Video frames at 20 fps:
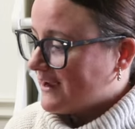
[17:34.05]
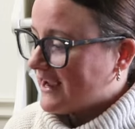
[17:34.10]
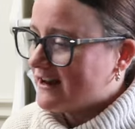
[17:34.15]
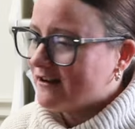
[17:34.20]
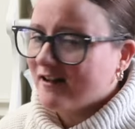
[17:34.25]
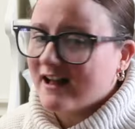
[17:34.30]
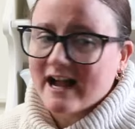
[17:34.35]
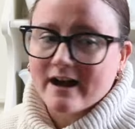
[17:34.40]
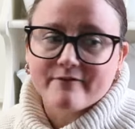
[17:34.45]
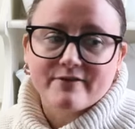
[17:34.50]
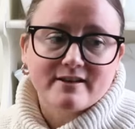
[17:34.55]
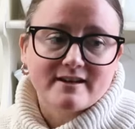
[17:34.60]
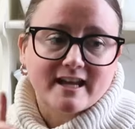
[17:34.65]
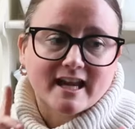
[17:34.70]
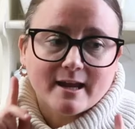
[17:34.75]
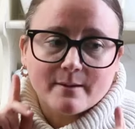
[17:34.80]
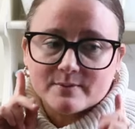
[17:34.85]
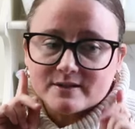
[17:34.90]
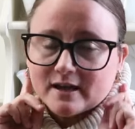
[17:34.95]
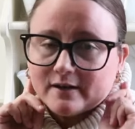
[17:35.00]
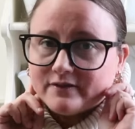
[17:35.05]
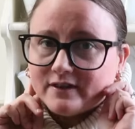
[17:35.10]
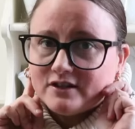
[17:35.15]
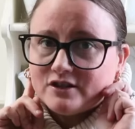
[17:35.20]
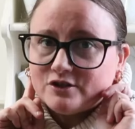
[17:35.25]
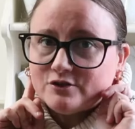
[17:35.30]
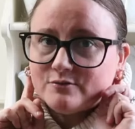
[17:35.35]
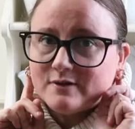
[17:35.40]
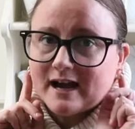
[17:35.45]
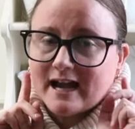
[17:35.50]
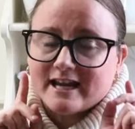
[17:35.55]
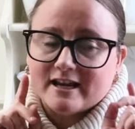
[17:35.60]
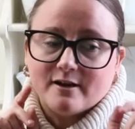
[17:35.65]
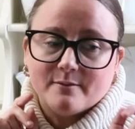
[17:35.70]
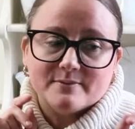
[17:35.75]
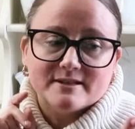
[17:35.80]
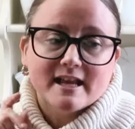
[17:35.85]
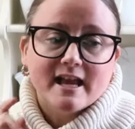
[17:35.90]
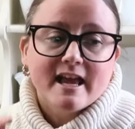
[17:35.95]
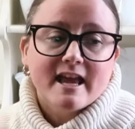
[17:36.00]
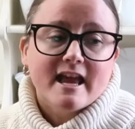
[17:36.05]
And I'll have the names of the two items